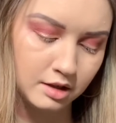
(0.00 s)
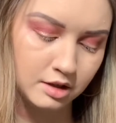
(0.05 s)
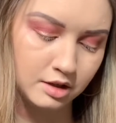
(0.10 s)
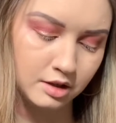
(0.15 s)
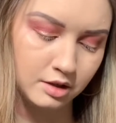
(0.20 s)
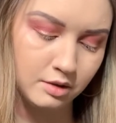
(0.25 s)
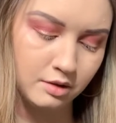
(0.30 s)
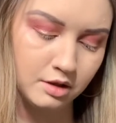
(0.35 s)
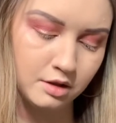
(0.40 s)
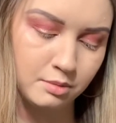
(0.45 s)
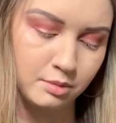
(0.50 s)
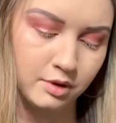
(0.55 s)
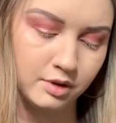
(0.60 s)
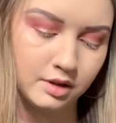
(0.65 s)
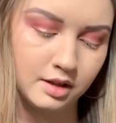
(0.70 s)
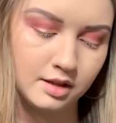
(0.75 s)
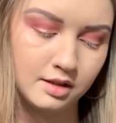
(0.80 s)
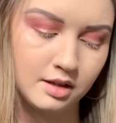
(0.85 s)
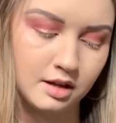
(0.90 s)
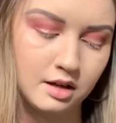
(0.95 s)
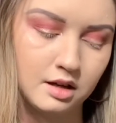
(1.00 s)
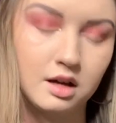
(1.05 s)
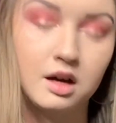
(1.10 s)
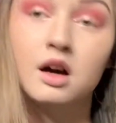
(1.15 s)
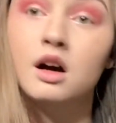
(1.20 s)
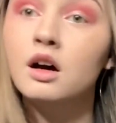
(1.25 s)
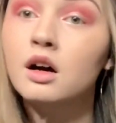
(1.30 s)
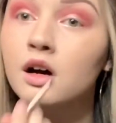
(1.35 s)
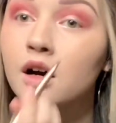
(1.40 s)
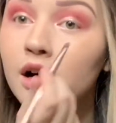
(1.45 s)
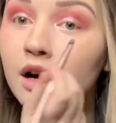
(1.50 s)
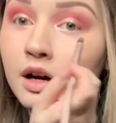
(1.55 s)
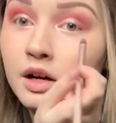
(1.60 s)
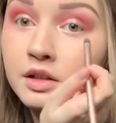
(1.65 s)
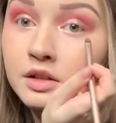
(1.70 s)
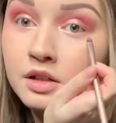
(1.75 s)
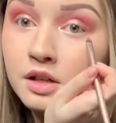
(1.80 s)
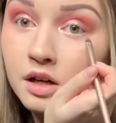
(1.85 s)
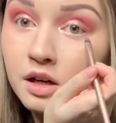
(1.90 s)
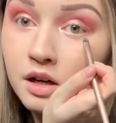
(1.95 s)
do is put this
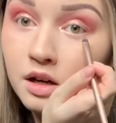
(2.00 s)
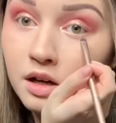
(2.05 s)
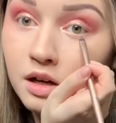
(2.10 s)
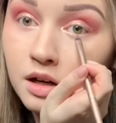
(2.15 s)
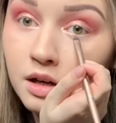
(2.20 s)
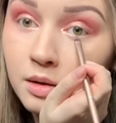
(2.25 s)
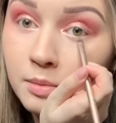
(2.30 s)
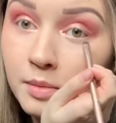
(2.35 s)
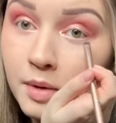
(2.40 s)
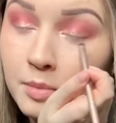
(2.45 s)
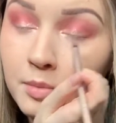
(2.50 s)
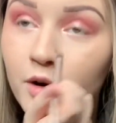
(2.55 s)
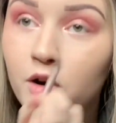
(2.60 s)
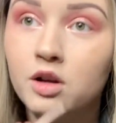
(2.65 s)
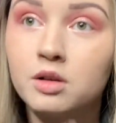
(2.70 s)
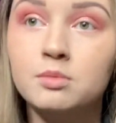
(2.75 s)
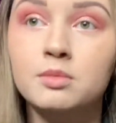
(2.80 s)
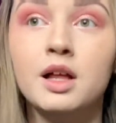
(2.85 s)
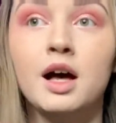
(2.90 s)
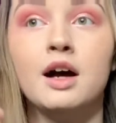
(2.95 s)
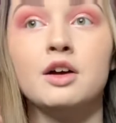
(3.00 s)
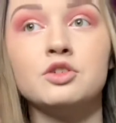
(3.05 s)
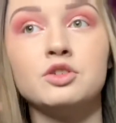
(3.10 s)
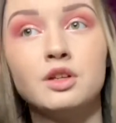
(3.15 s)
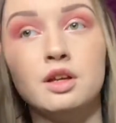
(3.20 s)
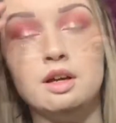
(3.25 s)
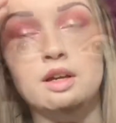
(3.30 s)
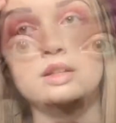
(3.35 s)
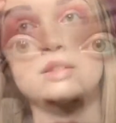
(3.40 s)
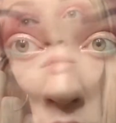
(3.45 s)
under my bottom lash line.